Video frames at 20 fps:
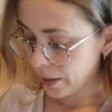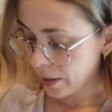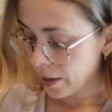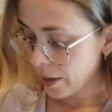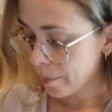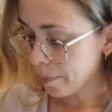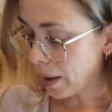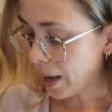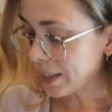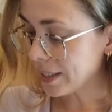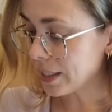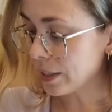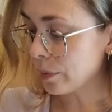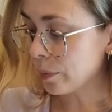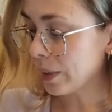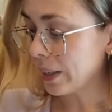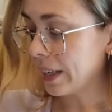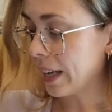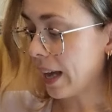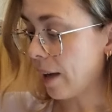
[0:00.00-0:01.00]
But I didn't
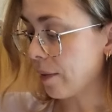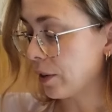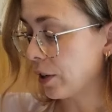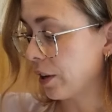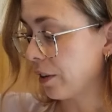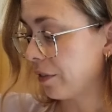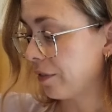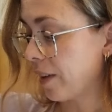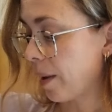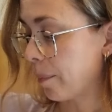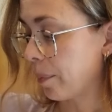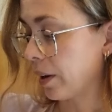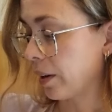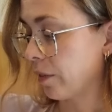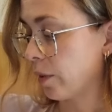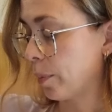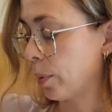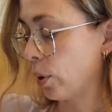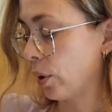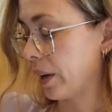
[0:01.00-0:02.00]
really have enough fabric
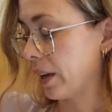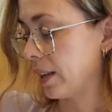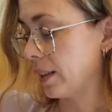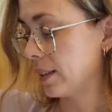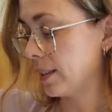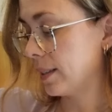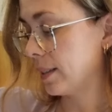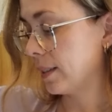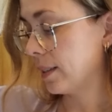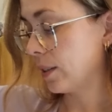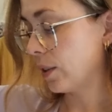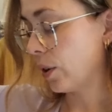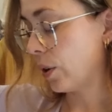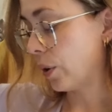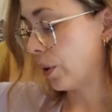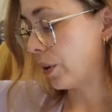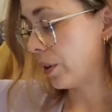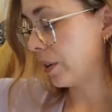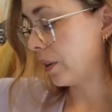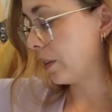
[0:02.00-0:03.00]
for pockets
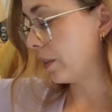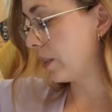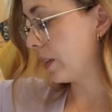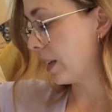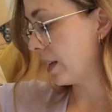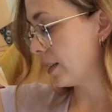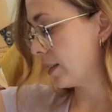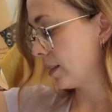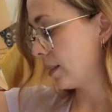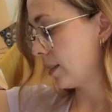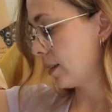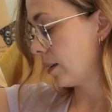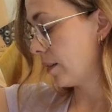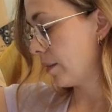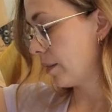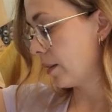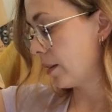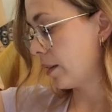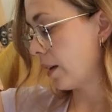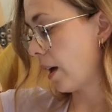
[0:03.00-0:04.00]
on this
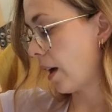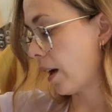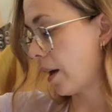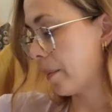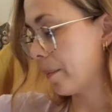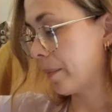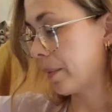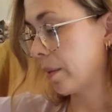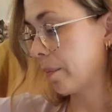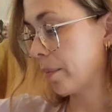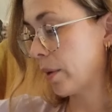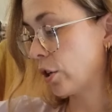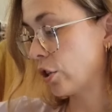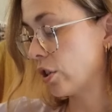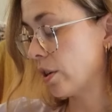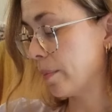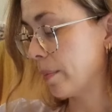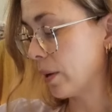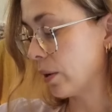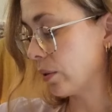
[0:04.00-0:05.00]

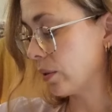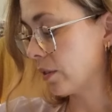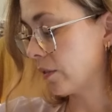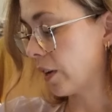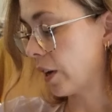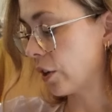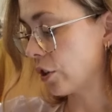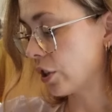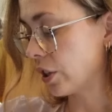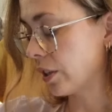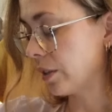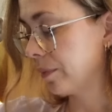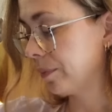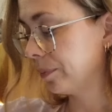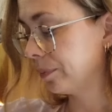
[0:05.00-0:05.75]
Merchant & Mills version.